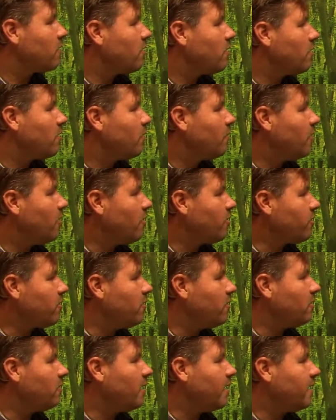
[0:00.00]
We also
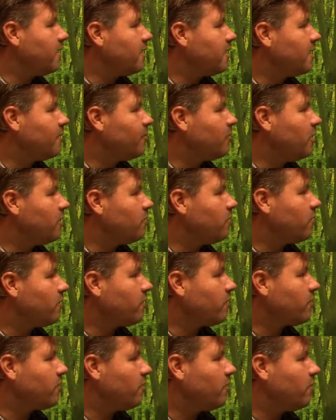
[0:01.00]
like to get blood work.
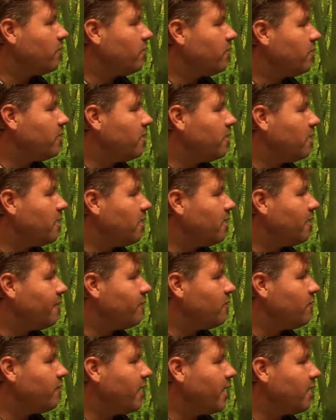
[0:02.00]
So if
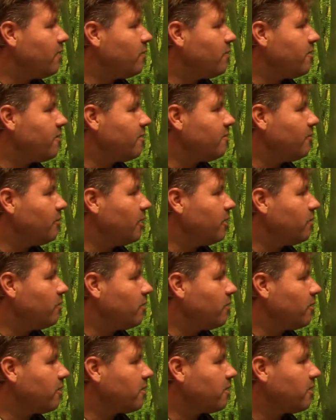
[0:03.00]
you've had recent blood
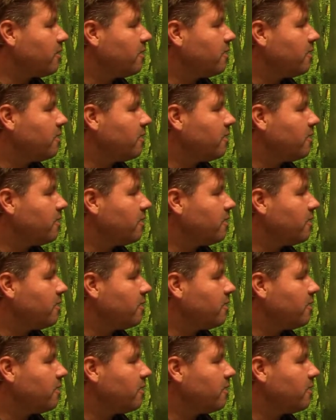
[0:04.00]
work,